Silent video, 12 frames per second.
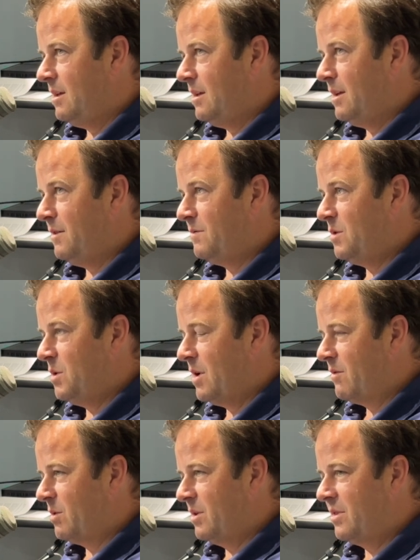if you
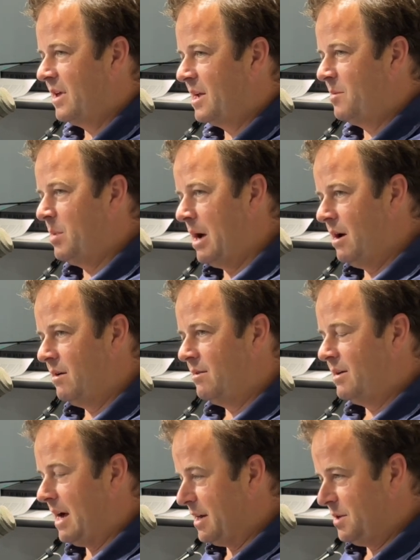ever think about,
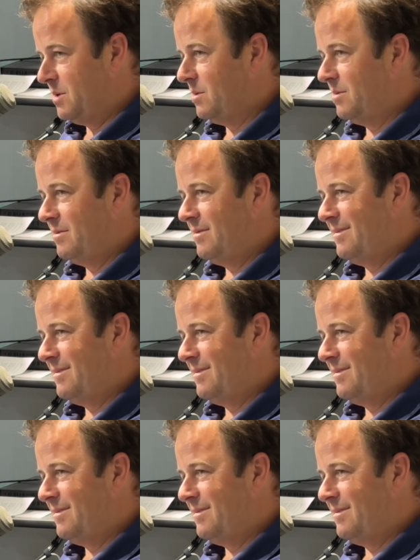I do,